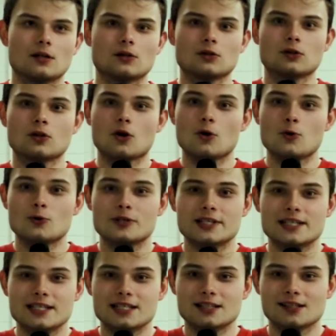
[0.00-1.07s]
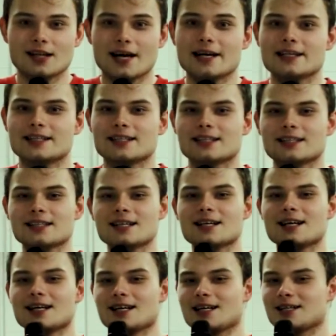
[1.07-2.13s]
low-key lighting,
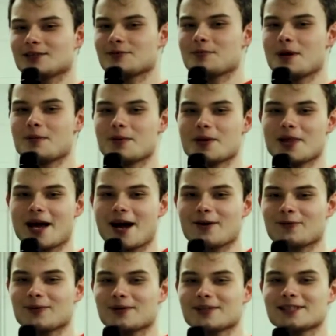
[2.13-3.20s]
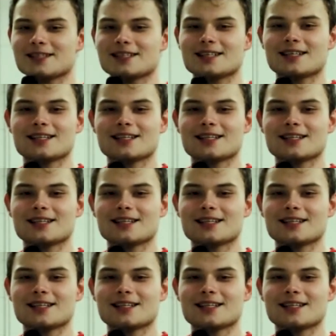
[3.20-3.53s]
remember that one?